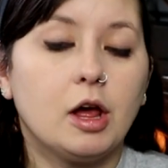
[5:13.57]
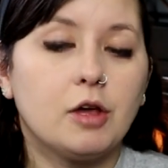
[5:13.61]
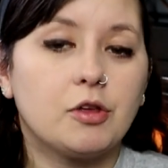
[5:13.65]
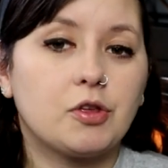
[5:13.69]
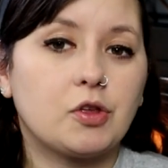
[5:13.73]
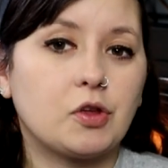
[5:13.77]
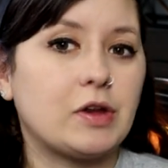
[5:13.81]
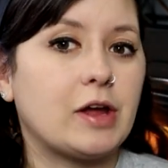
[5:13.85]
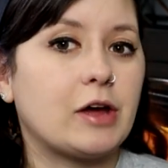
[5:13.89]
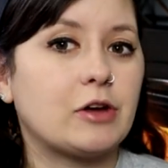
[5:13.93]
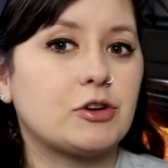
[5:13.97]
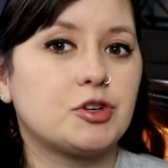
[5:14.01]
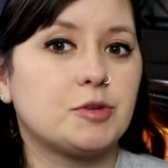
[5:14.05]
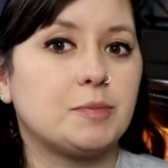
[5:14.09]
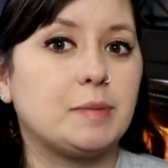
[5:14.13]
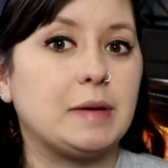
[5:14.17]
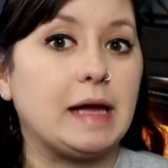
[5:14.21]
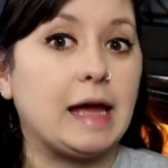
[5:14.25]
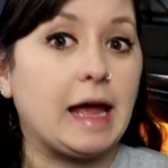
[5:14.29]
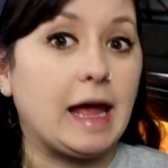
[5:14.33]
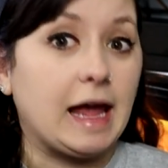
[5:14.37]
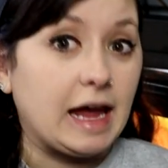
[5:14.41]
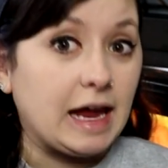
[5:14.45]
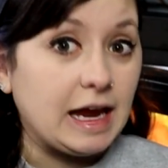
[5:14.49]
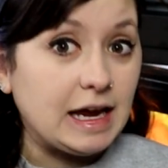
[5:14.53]
So now it should
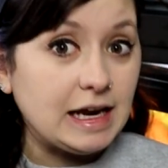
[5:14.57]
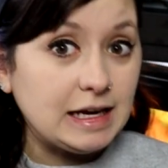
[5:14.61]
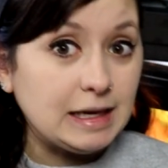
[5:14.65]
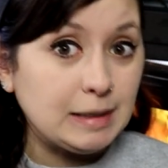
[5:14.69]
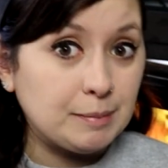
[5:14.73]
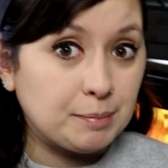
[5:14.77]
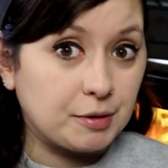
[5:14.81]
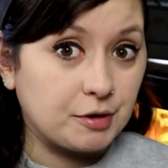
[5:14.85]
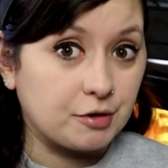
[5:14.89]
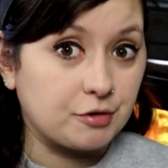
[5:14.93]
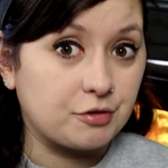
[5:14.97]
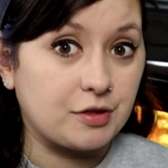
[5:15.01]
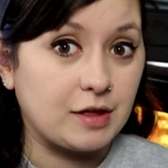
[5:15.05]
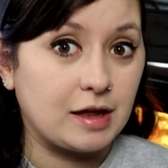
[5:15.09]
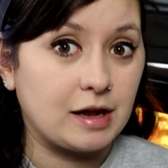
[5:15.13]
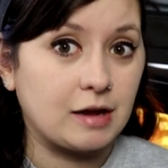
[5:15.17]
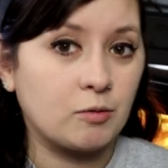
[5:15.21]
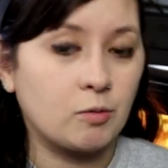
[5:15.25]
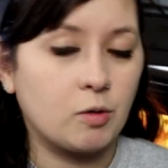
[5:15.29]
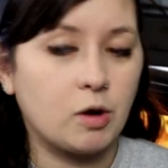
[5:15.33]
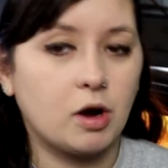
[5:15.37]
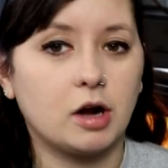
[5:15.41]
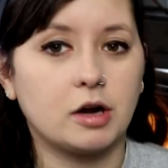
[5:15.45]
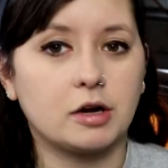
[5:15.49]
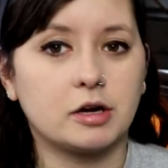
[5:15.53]
be
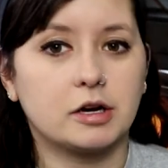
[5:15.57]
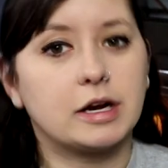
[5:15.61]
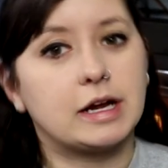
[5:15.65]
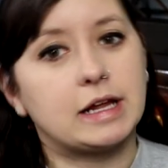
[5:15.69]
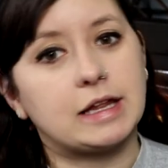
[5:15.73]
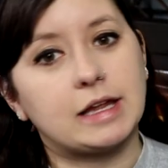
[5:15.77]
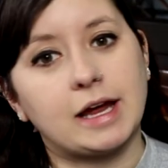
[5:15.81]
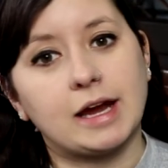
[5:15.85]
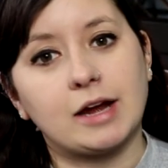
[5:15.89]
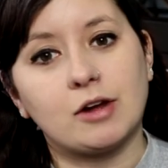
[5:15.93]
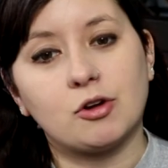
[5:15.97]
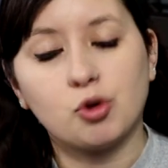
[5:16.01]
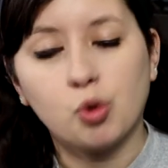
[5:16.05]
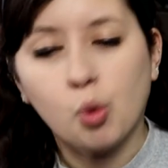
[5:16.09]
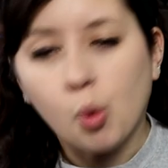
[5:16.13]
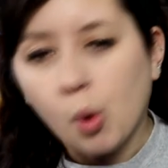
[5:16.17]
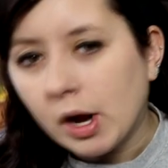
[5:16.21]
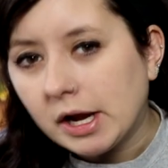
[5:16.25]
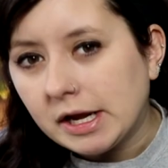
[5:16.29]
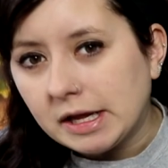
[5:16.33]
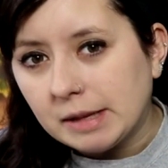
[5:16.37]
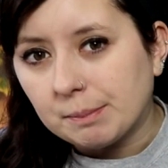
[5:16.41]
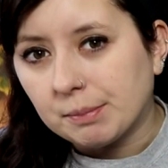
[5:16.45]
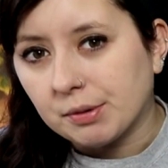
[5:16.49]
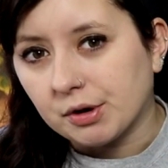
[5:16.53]
80% water and like
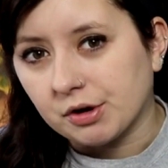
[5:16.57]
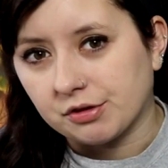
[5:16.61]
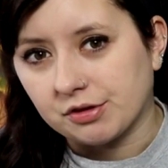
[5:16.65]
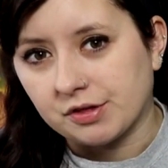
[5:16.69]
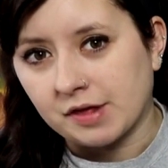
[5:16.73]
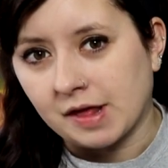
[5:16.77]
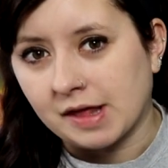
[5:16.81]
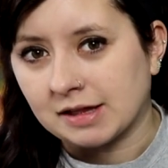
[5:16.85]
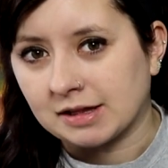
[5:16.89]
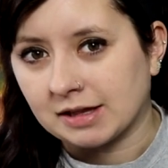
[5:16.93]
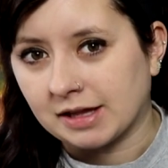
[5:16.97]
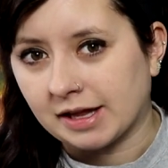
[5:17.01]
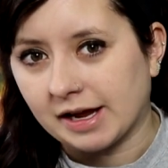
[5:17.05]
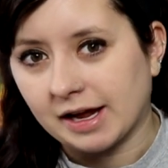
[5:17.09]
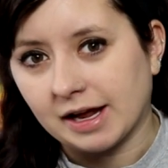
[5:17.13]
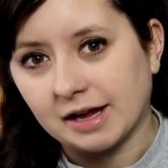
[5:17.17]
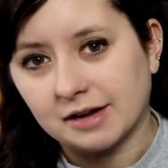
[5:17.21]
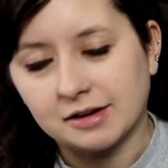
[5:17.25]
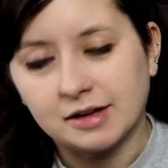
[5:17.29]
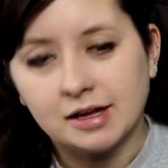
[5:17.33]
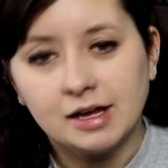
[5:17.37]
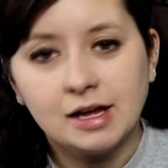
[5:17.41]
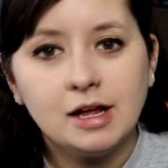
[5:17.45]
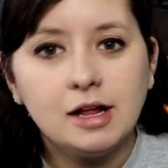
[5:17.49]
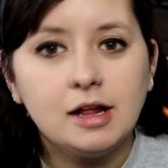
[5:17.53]
20% land.